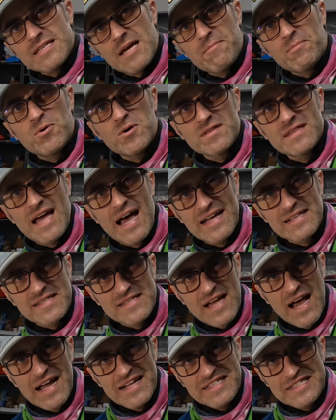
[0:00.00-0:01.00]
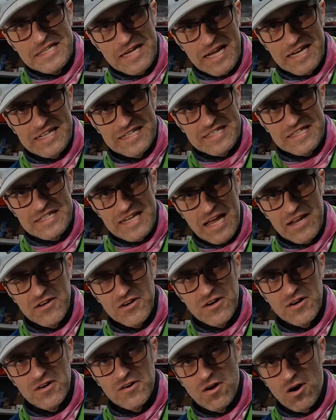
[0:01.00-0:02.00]
I put that side stand
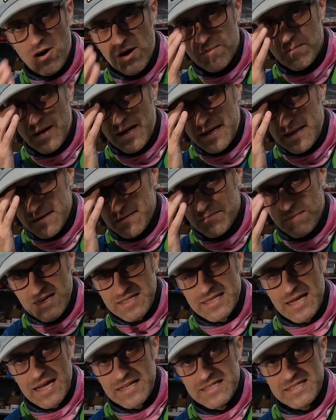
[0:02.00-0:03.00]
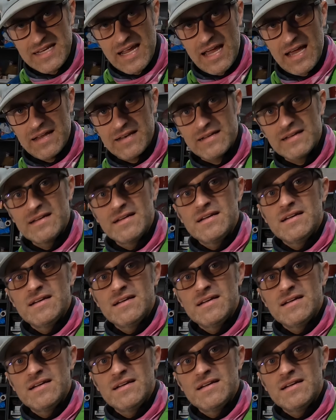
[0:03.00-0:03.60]
extender on my side stand,